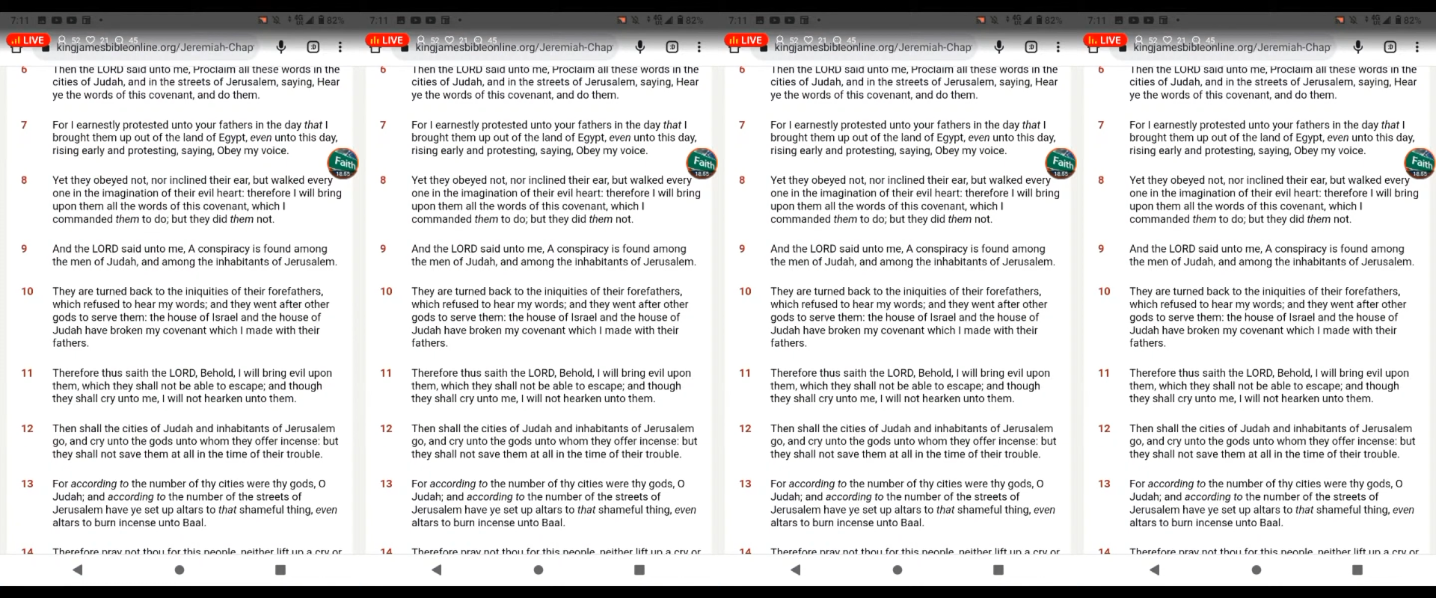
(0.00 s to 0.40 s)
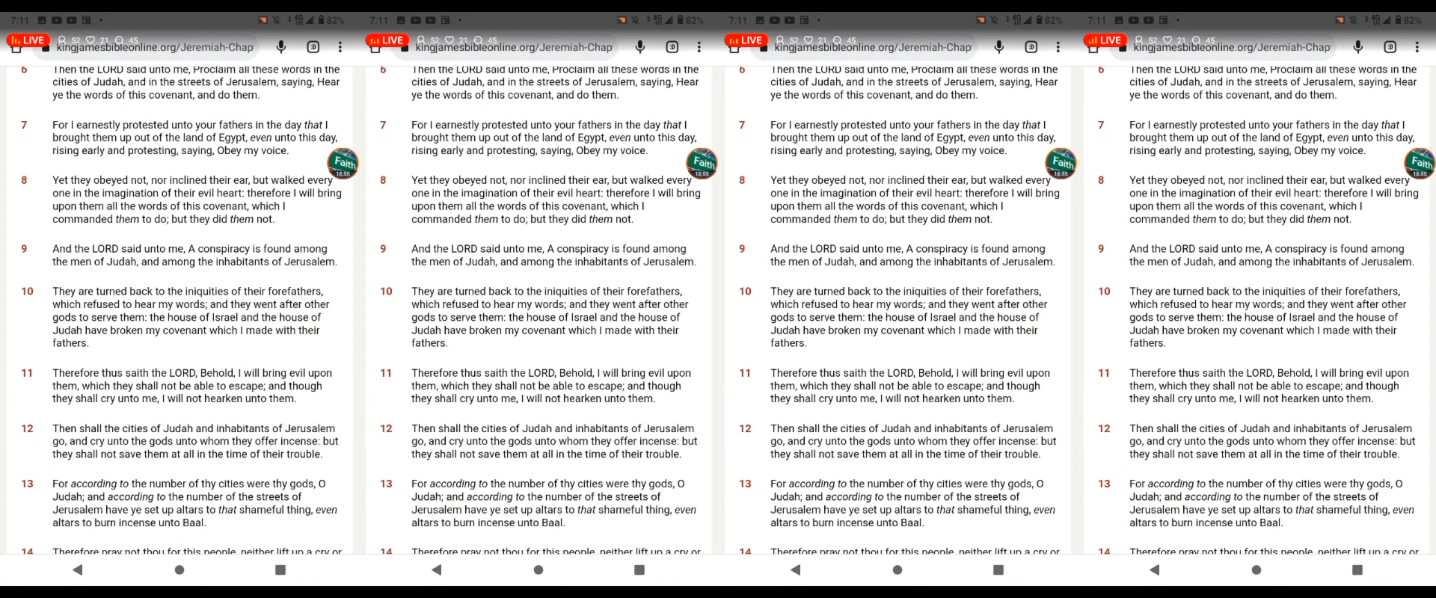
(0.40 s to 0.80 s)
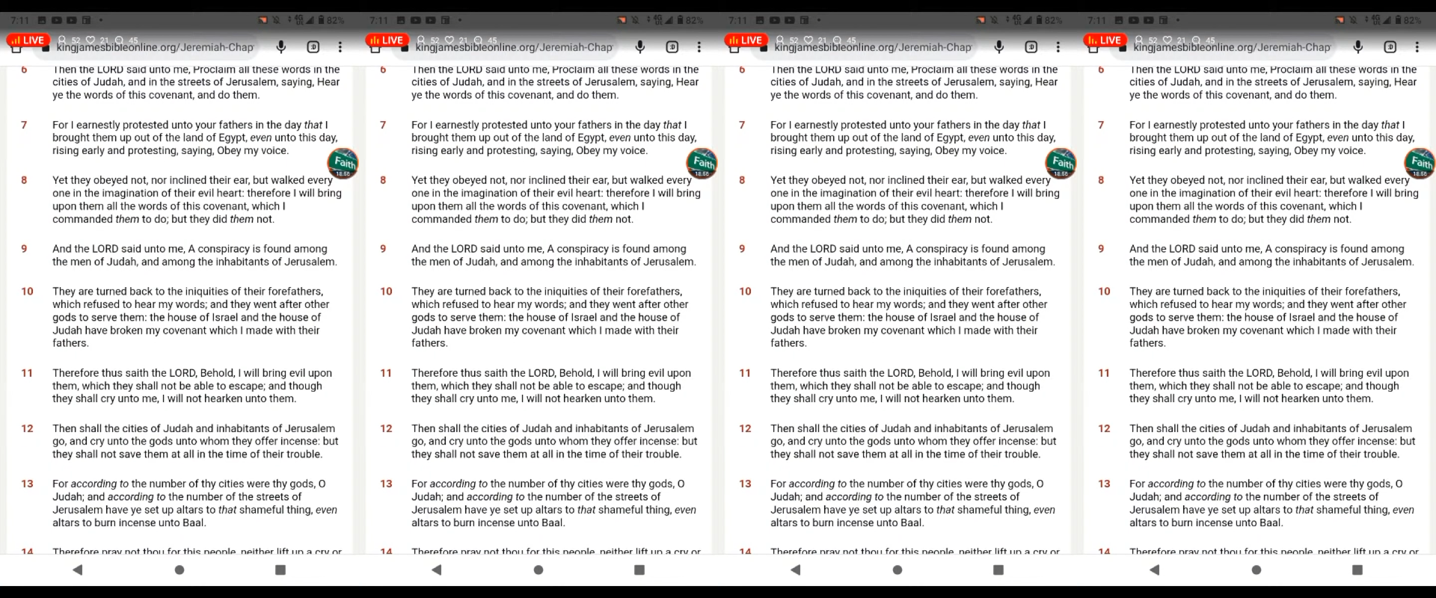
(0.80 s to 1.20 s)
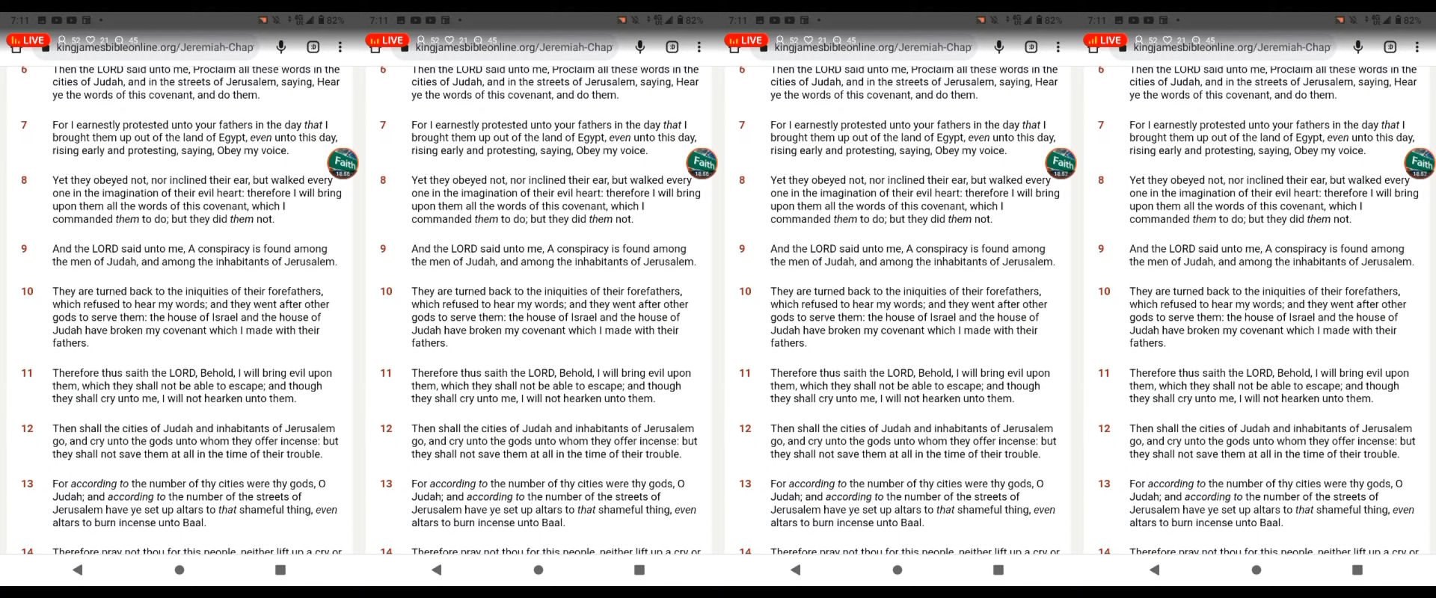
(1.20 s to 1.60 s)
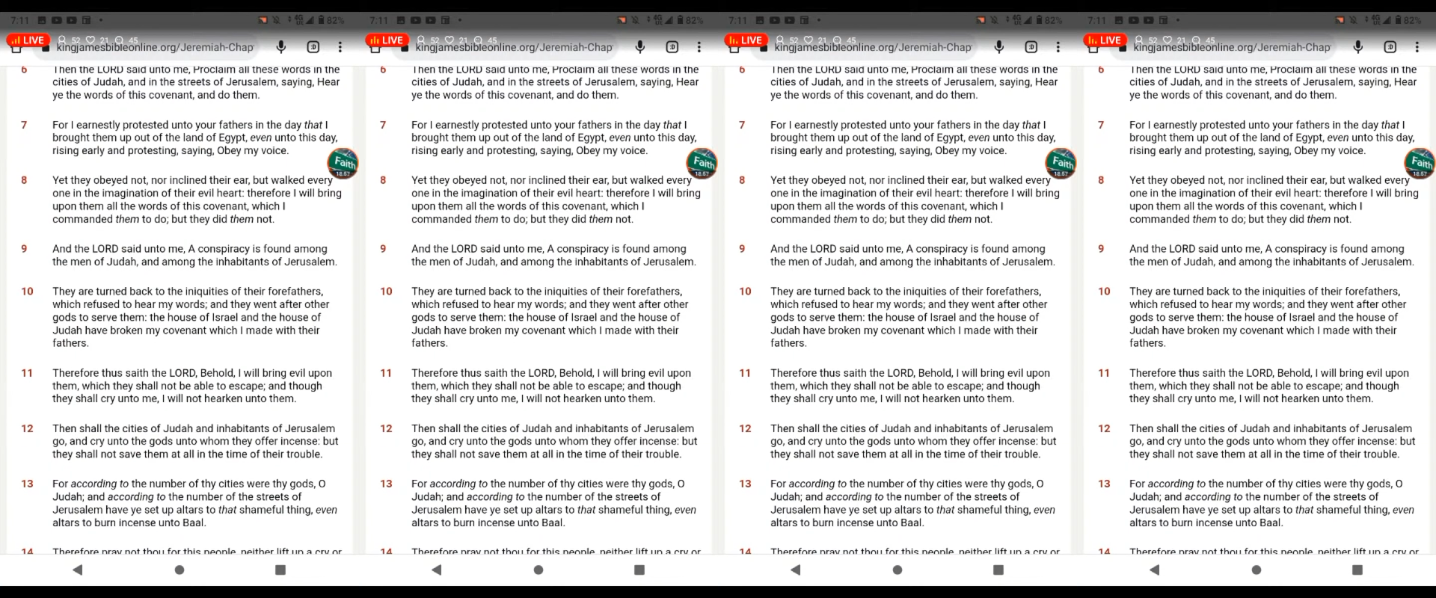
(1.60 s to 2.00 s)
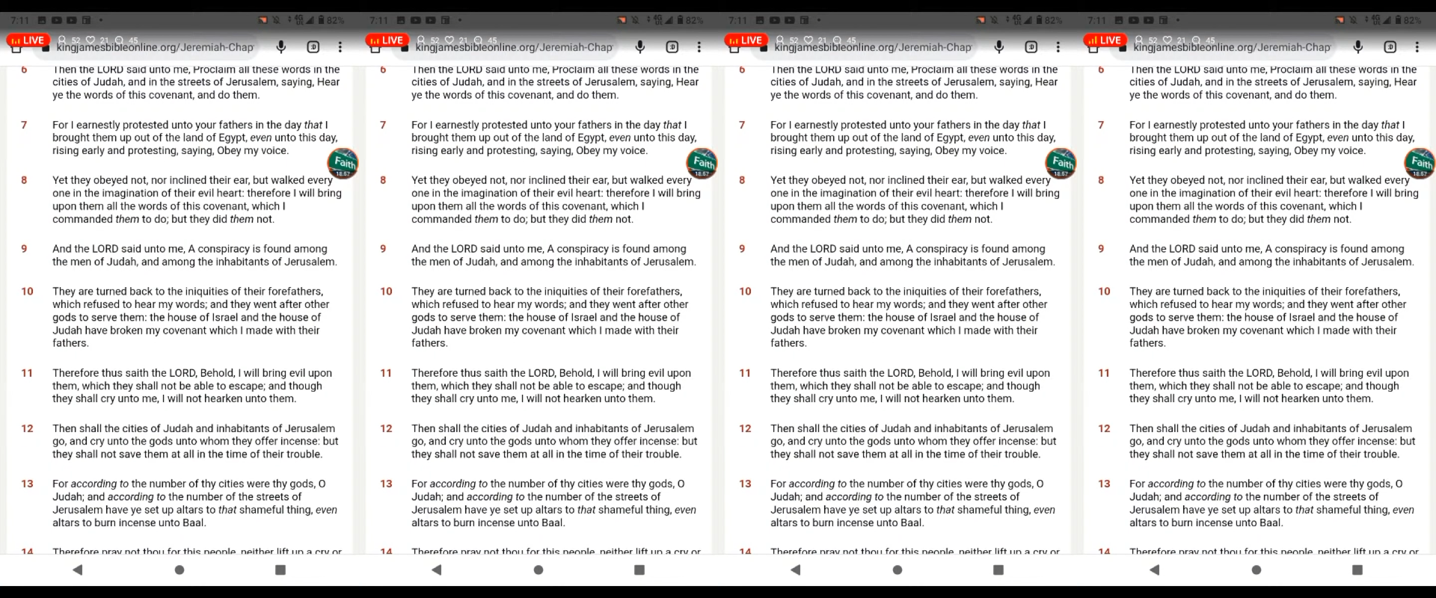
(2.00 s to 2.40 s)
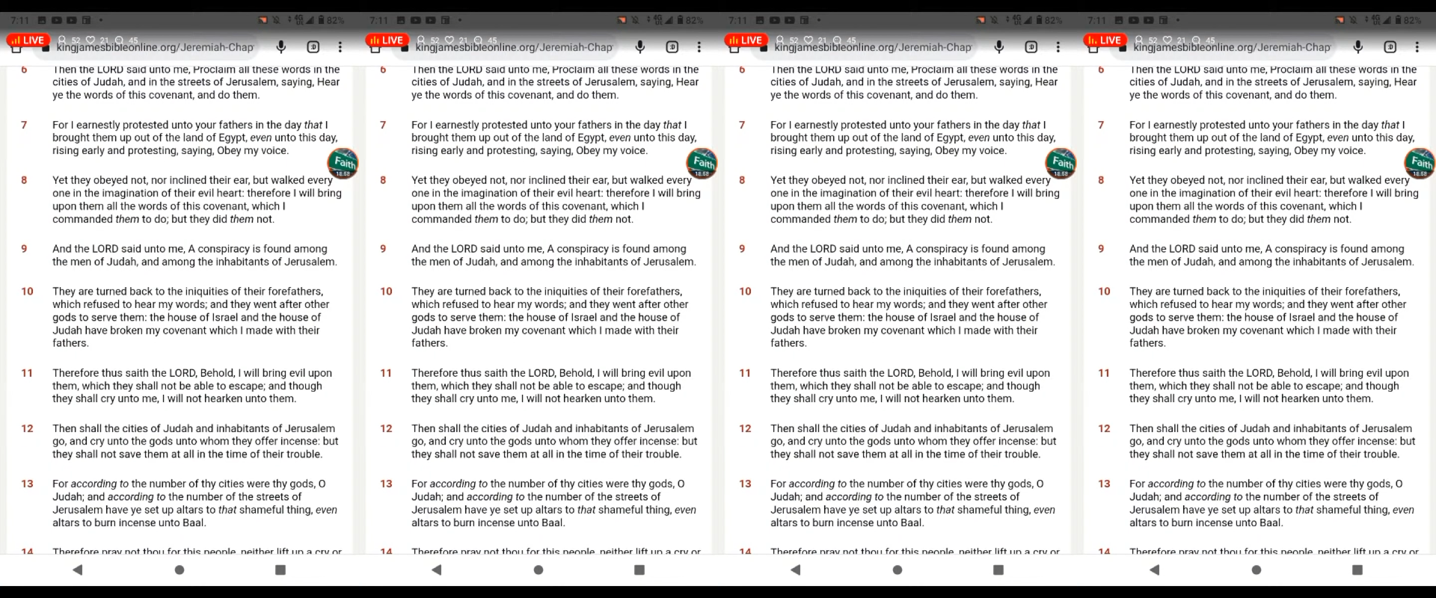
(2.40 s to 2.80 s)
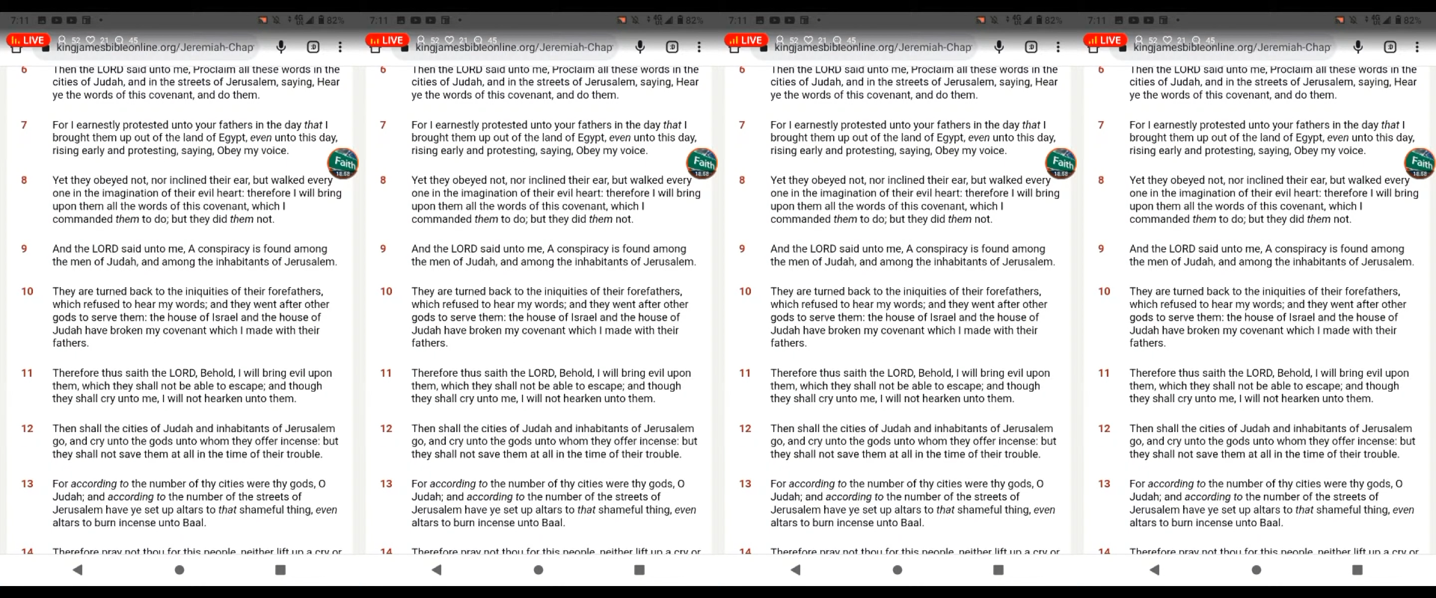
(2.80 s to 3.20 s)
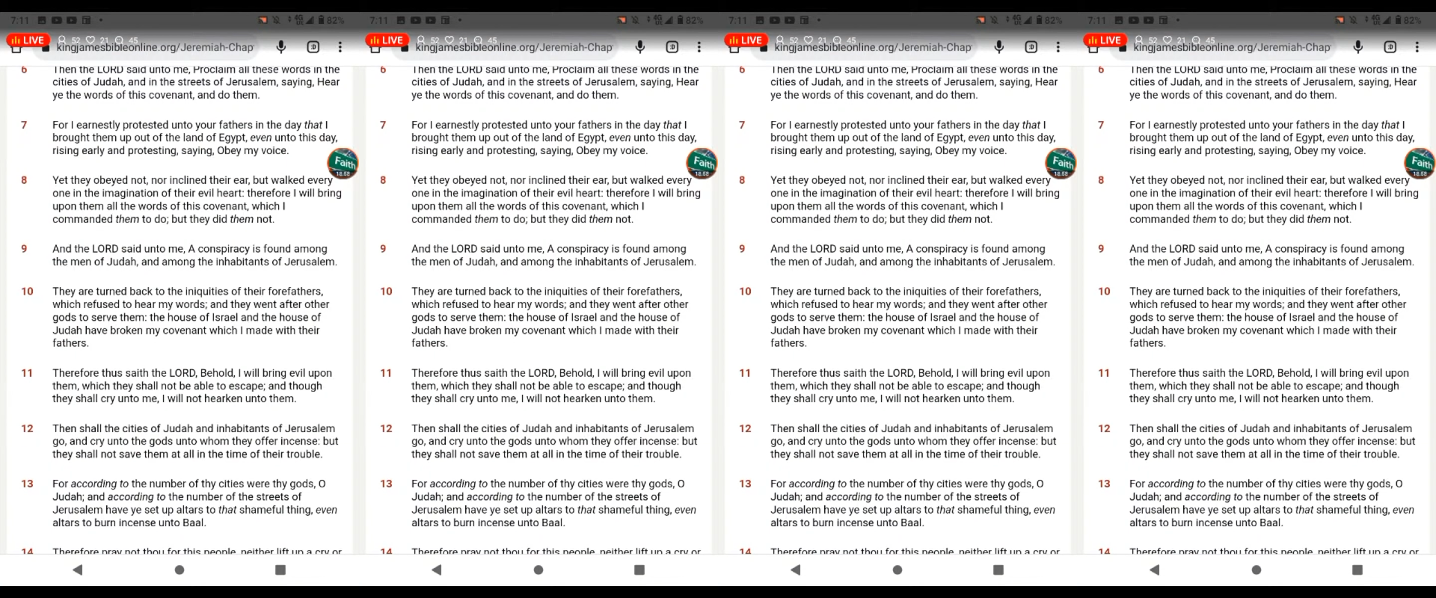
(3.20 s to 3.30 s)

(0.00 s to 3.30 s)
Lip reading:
(no speaker visible)